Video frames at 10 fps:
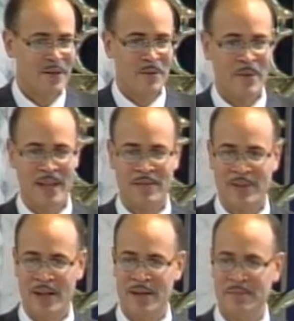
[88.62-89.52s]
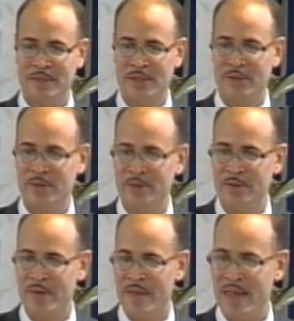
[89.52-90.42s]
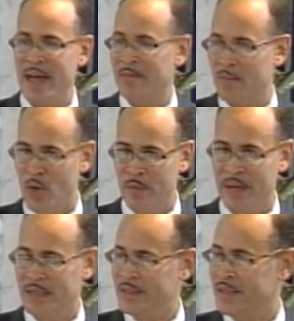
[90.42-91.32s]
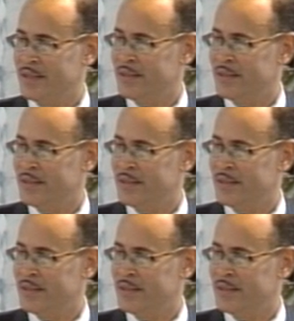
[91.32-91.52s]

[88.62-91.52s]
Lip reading: We have come to that moment